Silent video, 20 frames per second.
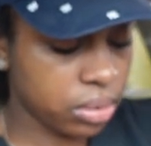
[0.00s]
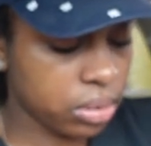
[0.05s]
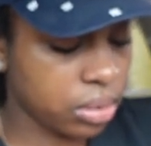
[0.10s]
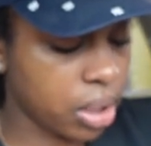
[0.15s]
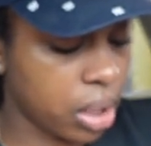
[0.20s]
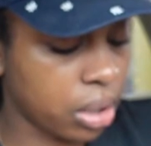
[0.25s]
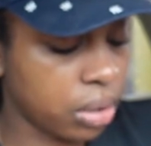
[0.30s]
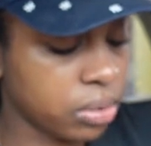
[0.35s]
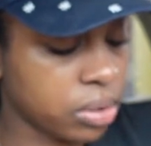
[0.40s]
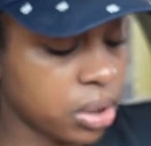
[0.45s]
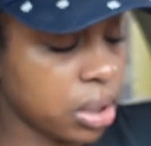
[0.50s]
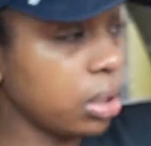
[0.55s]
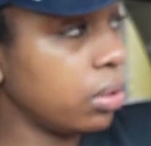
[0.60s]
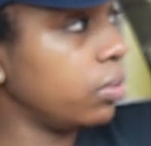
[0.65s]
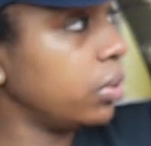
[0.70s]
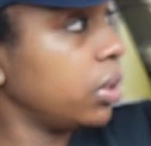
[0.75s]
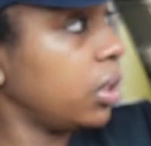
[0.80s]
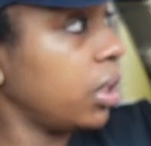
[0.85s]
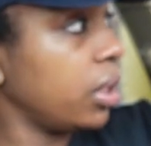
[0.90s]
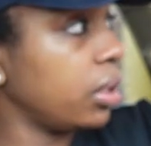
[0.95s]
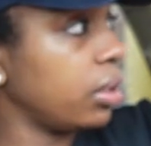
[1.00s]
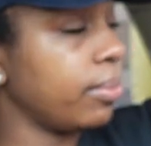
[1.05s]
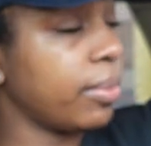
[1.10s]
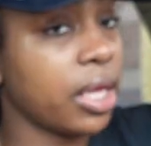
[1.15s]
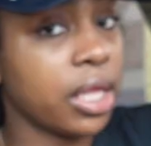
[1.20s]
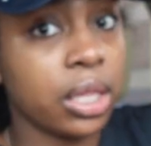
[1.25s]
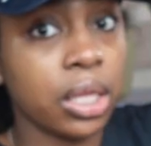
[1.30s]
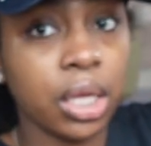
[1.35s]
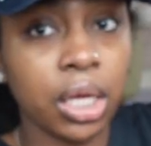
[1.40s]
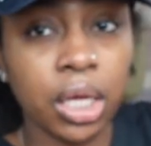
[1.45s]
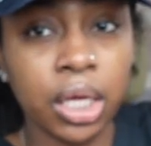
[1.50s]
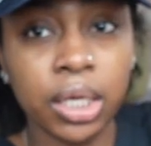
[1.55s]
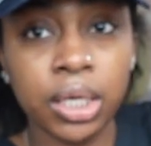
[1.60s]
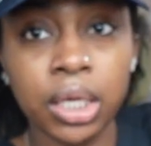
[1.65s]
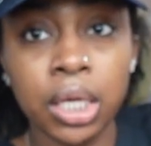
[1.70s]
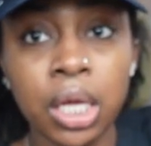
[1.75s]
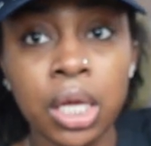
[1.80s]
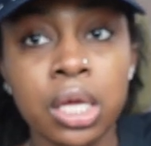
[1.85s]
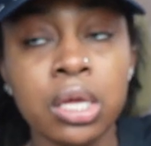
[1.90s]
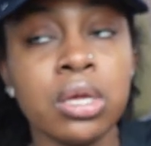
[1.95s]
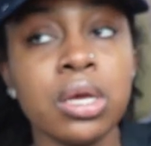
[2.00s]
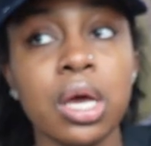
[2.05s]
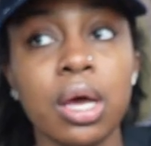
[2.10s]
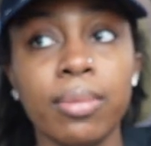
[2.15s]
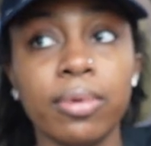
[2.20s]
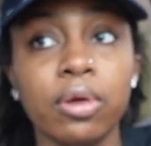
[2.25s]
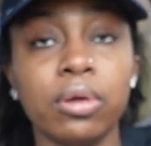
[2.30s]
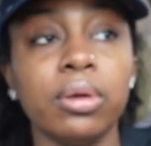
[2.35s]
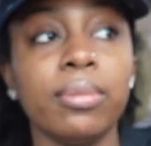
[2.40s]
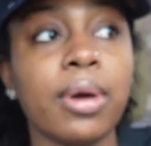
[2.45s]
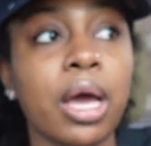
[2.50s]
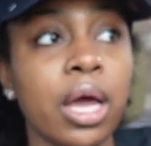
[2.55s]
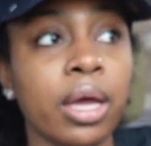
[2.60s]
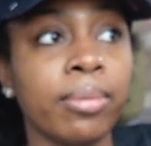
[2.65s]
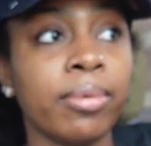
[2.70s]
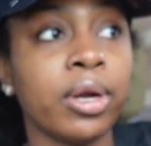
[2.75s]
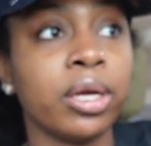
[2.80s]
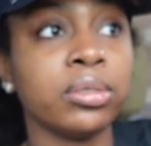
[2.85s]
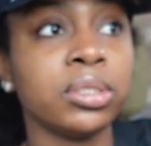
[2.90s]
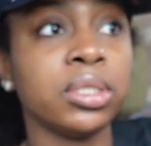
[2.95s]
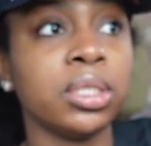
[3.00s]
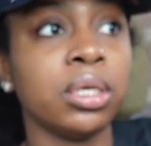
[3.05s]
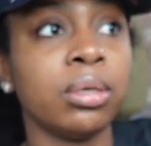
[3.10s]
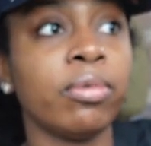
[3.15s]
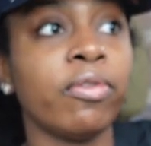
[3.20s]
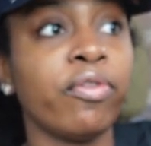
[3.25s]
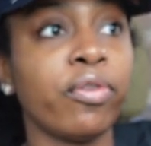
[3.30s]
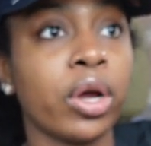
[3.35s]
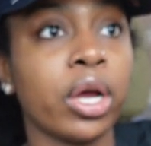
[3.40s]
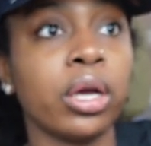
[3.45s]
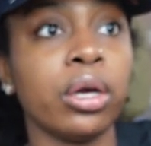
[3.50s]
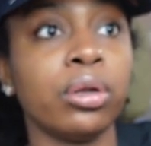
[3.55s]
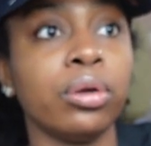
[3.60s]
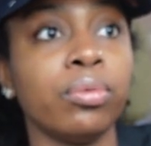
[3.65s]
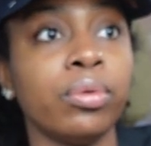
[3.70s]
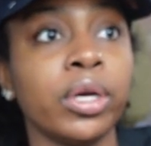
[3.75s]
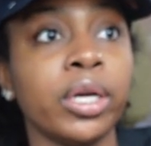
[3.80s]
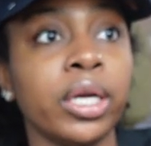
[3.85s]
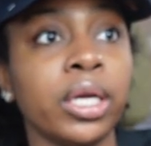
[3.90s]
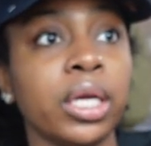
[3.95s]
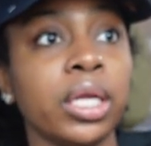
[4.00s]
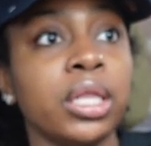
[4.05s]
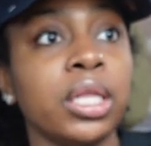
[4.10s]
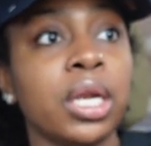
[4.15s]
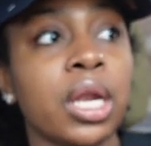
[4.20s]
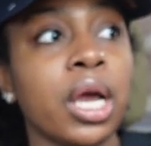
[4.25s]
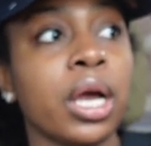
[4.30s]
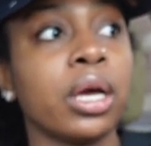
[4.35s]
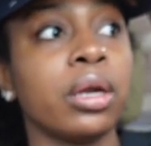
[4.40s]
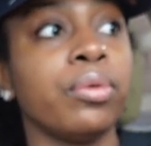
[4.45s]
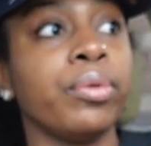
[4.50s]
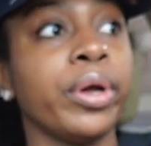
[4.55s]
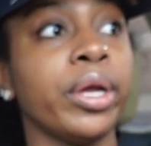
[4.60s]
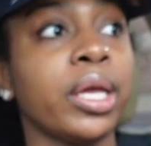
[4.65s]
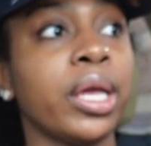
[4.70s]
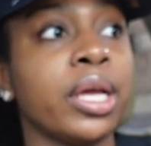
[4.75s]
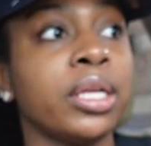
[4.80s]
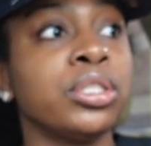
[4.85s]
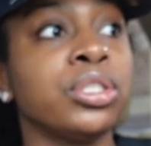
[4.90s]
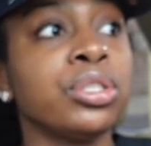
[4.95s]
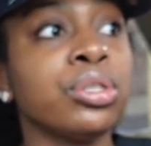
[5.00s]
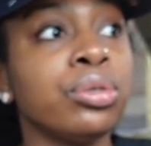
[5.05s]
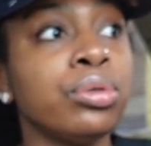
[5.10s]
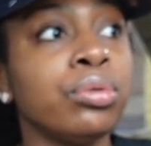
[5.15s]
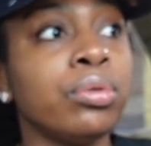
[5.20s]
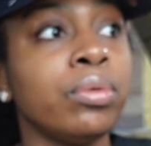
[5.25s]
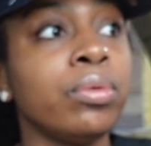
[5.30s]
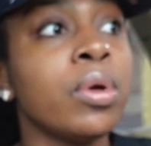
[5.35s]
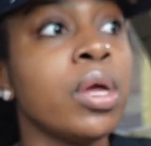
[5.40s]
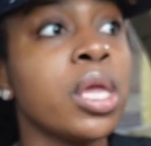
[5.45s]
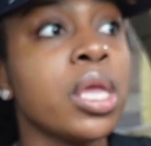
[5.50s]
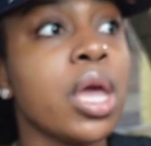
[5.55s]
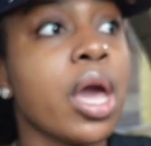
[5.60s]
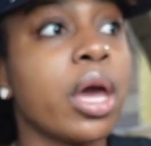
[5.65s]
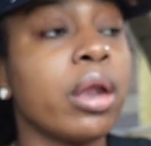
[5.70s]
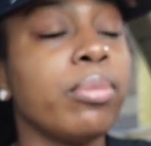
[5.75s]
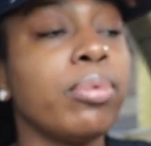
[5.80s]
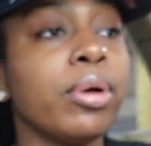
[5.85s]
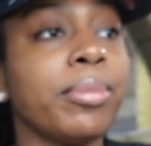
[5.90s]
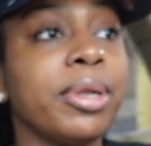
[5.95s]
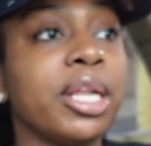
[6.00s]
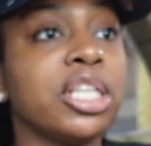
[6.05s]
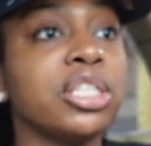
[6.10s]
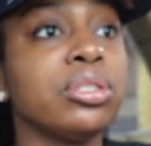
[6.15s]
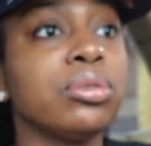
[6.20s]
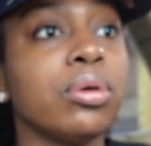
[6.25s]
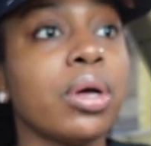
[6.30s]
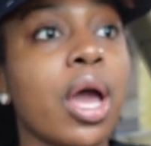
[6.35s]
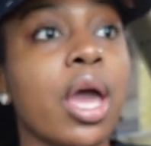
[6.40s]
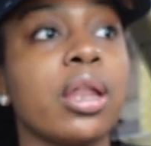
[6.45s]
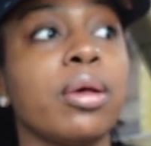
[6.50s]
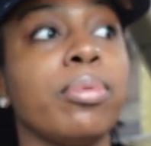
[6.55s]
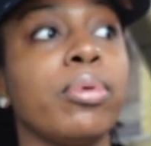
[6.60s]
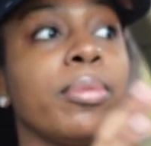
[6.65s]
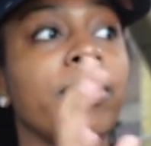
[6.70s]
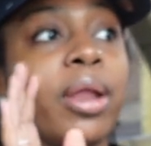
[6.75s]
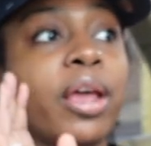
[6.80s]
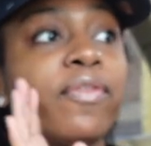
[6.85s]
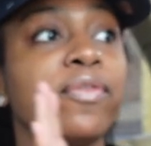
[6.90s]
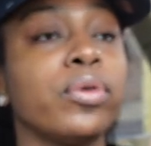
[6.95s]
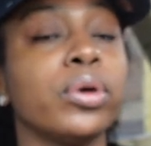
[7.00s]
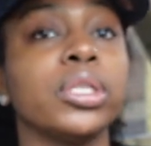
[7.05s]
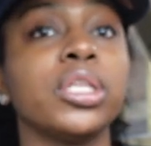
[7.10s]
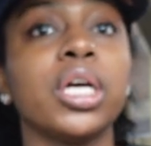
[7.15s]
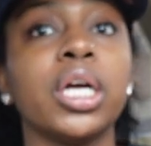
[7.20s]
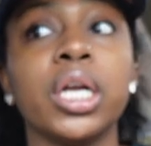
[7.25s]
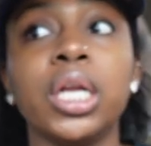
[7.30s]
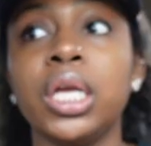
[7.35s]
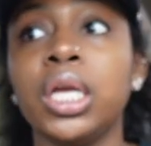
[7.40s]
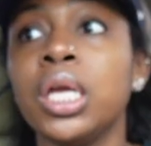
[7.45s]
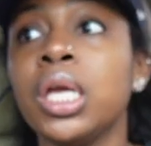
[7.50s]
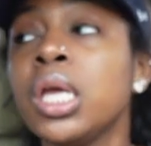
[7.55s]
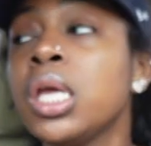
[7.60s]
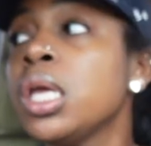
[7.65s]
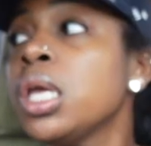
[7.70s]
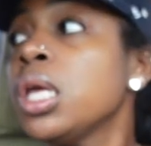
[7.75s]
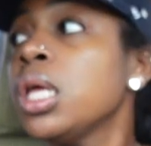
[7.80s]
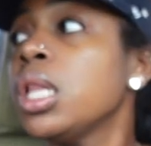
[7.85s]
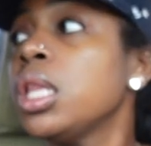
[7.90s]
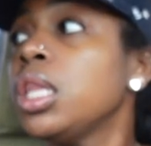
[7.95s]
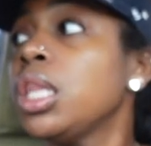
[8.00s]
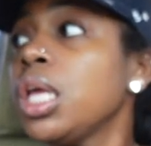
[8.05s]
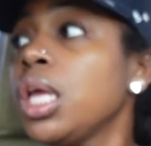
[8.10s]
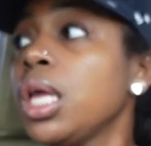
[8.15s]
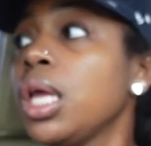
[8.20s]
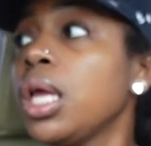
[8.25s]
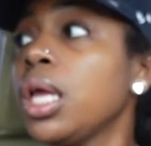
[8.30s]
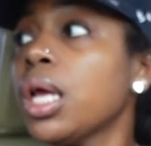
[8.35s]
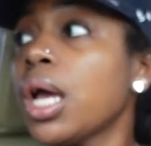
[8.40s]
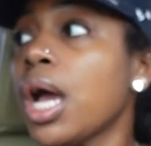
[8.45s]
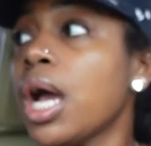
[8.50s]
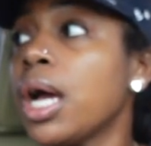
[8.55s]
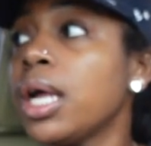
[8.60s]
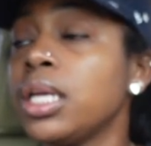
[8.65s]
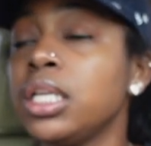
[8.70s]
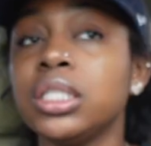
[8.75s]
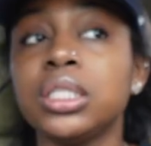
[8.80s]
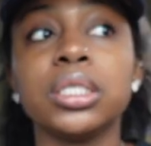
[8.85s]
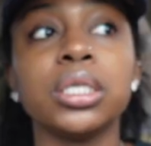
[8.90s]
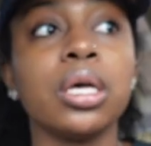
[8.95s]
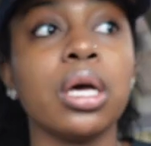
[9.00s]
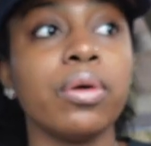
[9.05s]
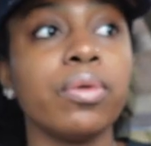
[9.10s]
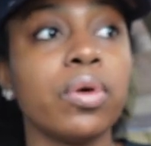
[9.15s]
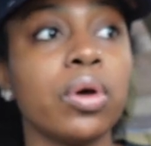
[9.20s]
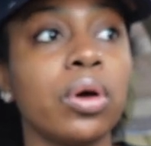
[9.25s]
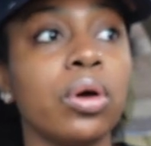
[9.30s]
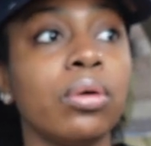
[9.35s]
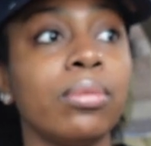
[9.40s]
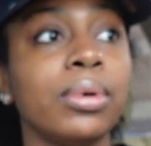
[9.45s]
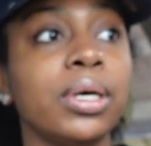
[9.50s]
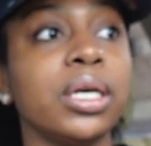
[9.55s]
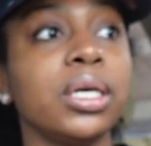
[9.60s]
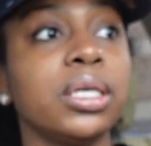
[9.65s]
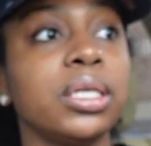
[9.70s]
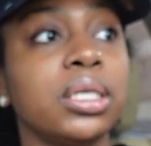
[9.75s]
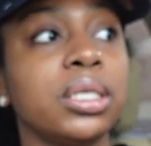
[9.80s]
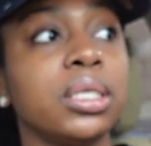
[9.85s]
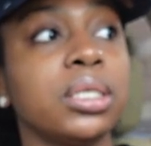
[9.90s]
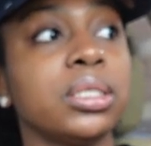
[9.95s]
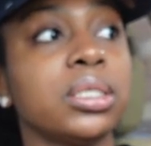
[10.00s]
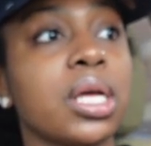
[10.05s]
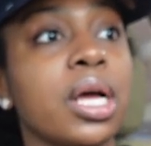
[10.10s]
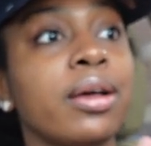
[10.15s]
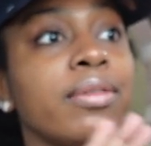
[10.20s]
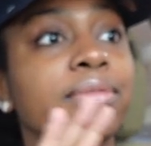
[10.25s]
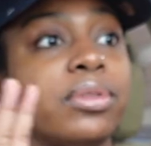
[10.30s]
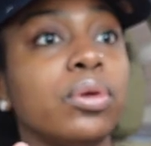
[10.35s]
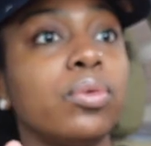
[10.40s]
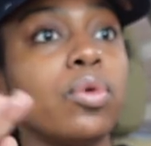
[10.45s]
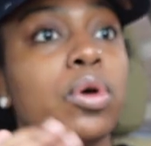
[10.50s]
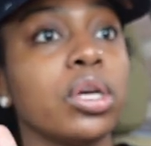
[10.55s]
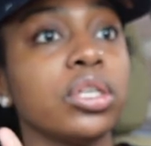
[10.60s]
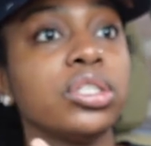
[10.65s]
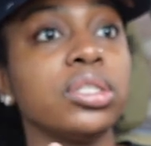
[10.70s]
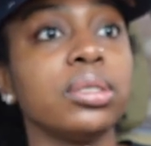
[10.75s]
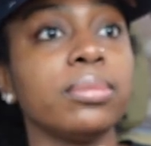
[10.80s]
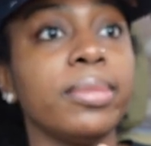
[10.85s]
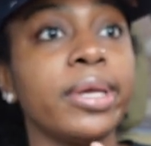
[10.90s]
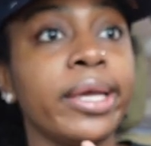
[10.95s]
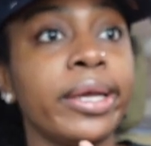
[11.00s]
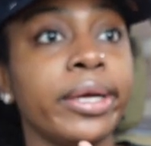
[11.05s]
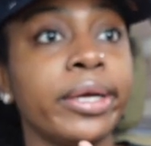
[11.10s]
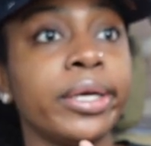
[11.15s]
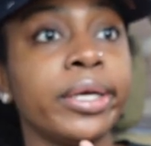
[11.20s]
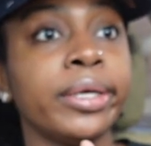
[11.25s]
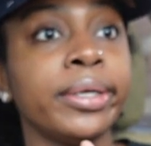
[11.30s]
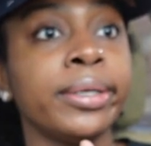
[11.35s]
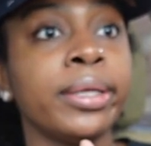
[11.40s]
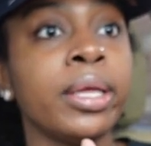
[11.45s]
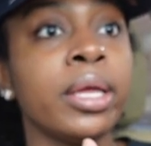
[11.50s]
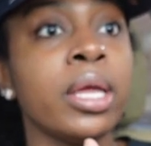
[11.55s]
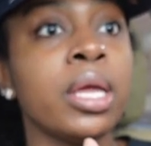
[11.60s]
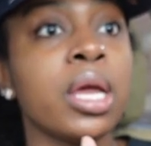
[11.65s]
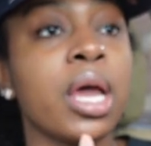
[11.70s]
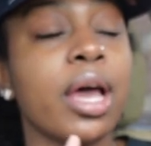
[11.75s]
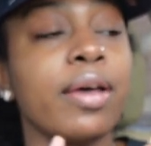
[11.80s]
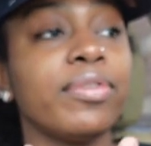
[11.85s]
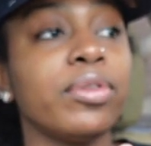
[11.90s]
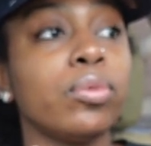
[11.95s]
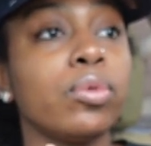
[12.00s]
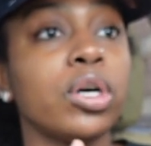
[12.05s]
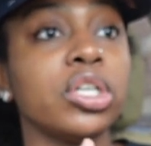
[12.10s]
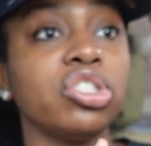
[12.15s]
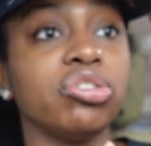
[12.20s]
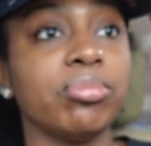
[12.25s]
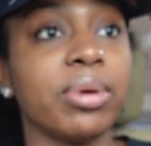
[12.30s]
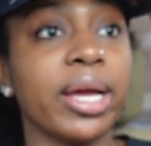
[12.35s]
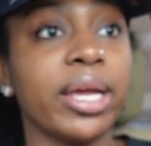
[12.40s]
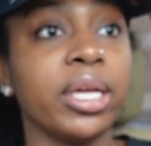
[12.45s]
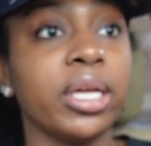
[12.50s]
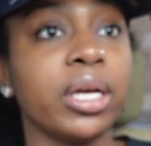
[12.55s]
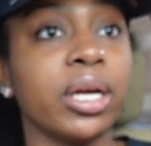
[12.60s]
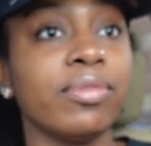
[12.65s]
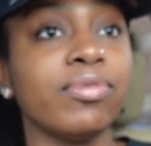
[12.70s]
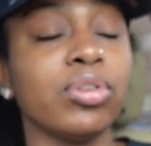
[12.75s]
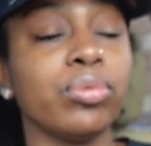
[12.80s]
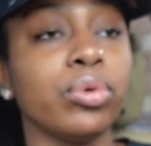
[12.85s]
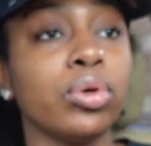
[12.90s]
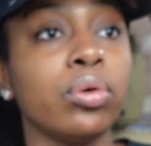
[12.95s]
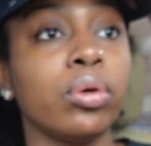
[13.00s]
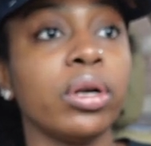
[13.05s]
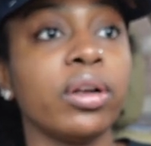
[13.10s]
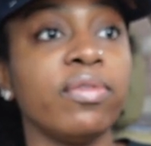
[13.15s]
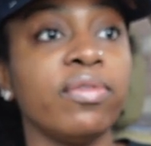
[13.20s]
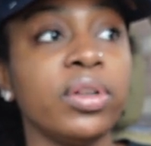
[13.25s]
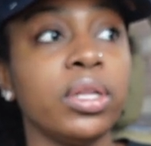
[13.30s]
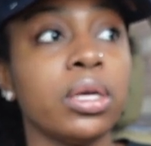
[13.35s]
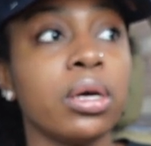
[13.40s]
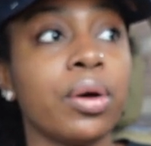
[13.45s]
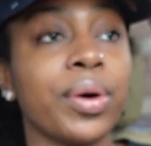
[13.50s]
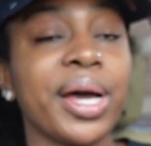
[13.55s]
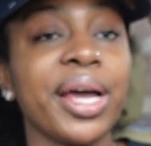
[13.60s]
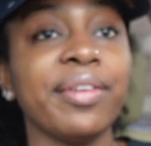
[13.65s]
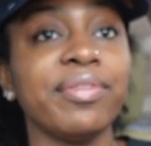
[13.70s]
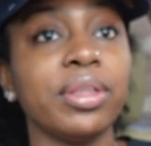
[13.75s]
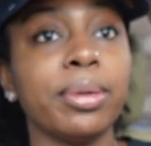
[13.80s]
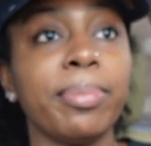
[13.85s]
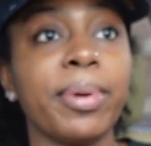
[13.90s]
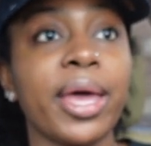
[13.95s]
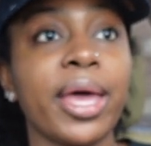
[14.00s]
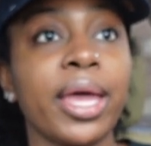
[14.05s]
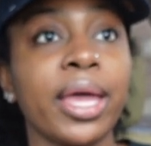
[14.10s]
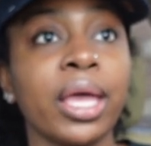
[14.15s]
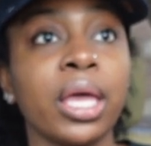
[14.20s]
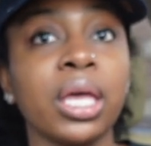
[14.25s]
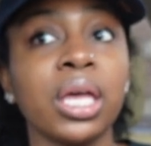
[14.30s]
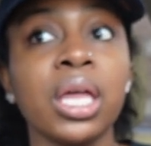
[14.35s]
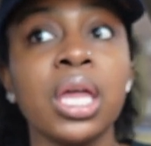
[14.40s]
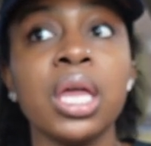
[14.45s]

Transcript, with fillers: I no telling with them. And then I'm going to get my eyebrows done before I go to work. And then I got to work at 2. I had appointment at 2. I had appointment at 4.30 then I need to go home because I to wash some hair. I have to wash my hair. I have to record a video. I have to pack.